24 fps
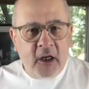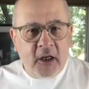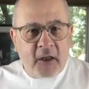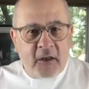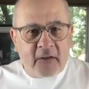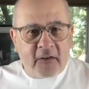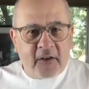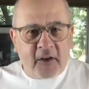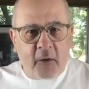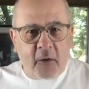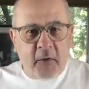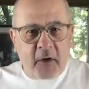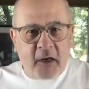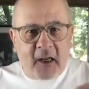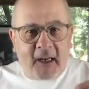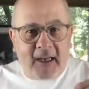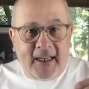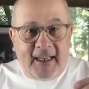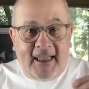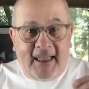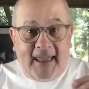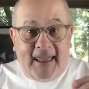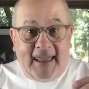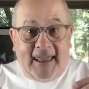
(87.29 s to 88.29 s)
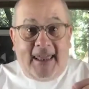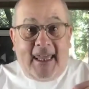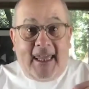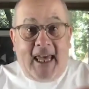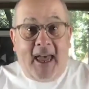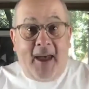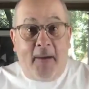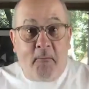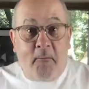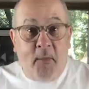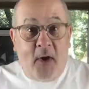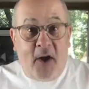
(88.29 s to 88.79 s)
So
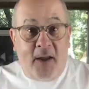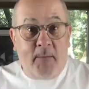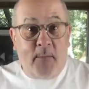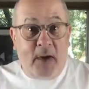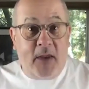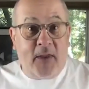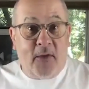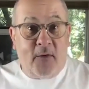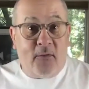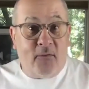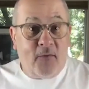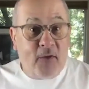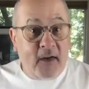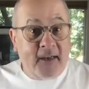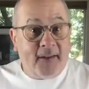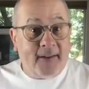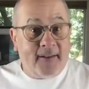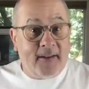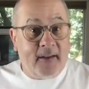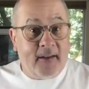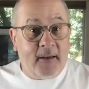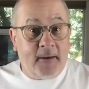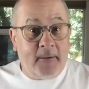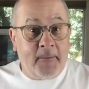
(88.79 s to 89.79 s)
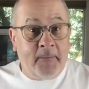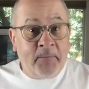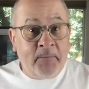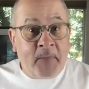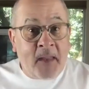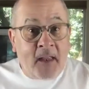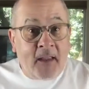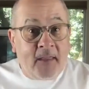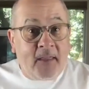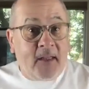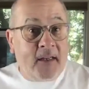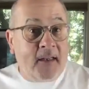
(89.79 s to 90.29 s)
that might be the reason
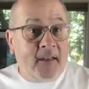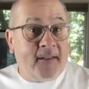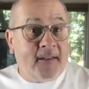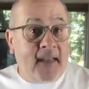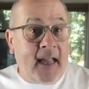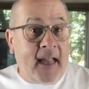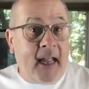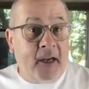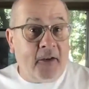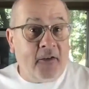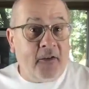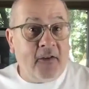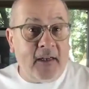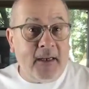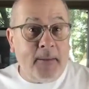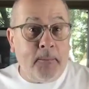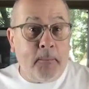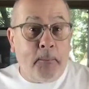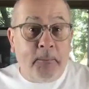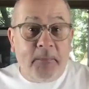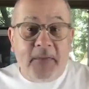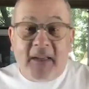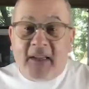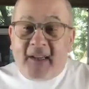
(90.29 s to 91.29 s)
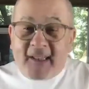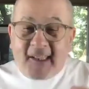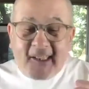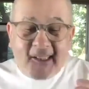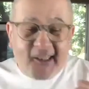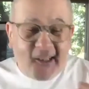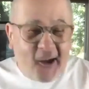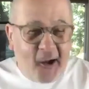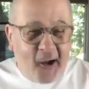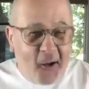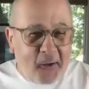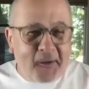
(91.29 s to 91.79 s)
that it's actually
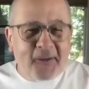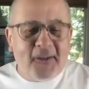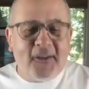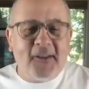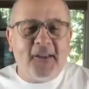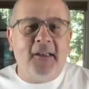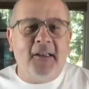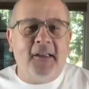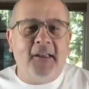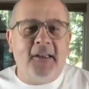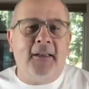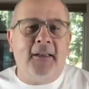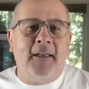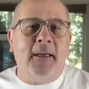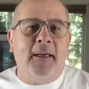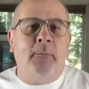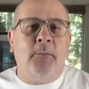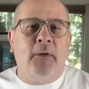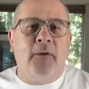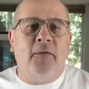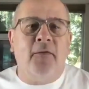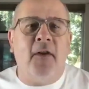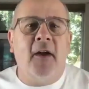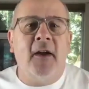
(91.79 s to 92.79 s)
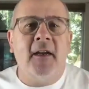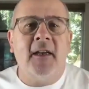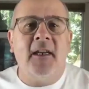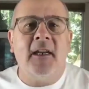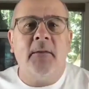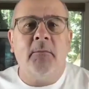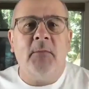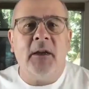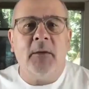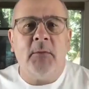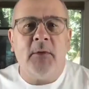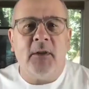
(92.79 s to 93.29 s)
constantly
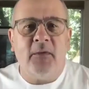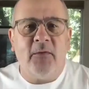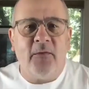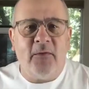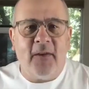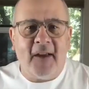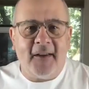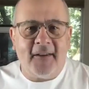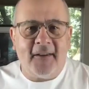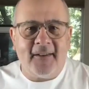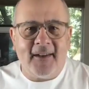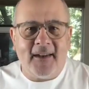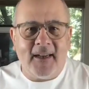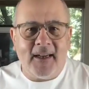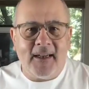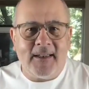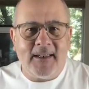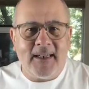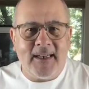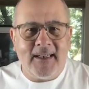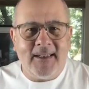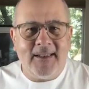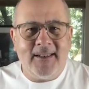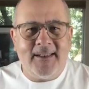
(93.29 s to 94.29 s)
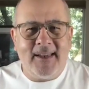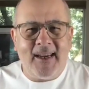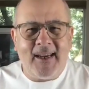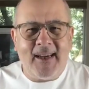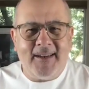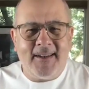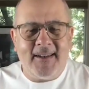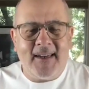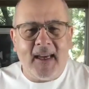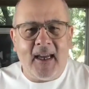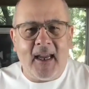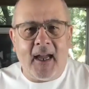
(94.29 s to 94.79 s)
providing me with fascinating
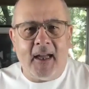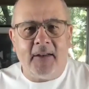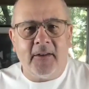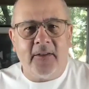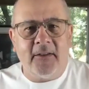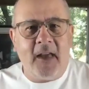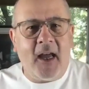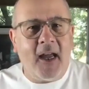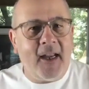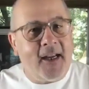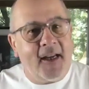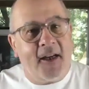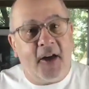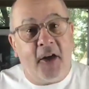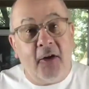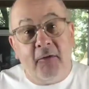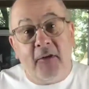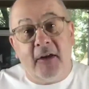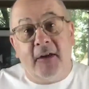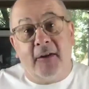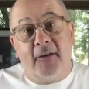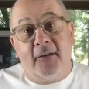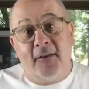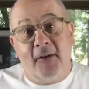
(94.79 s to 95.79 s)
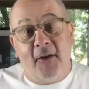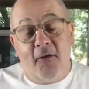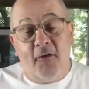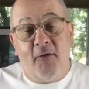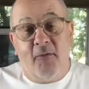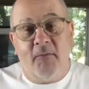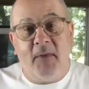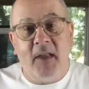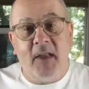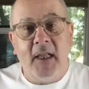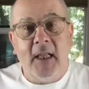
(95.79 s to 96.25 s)
dating ads. I can only assume.